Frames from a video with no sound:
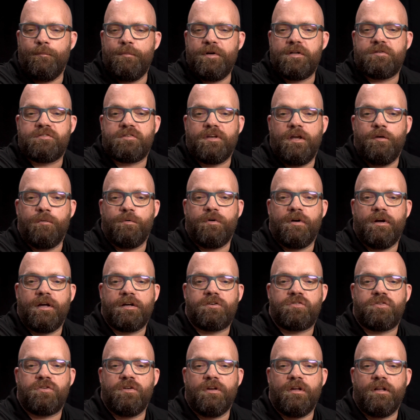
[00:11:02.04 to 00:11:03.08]
going to say we're
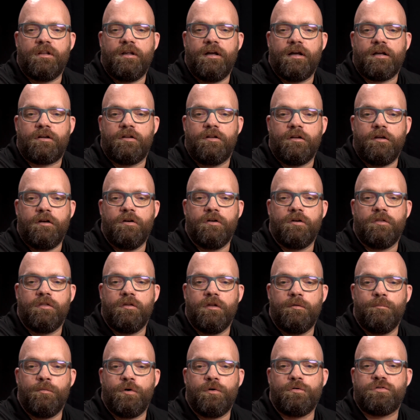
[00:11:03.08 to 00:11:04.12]
actually a lot cleaner
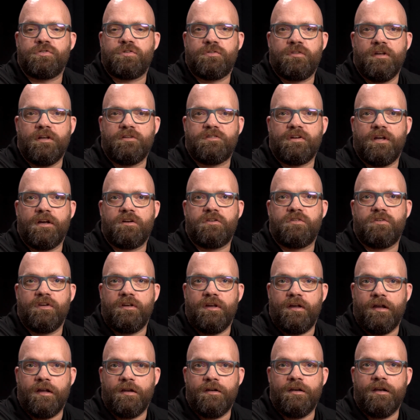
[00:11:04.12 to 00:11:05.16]
than most that's
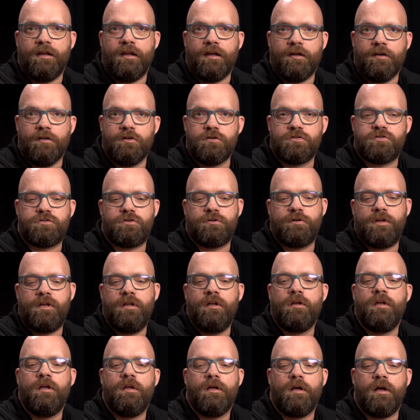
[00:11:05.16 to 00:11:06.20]
actually in the industry.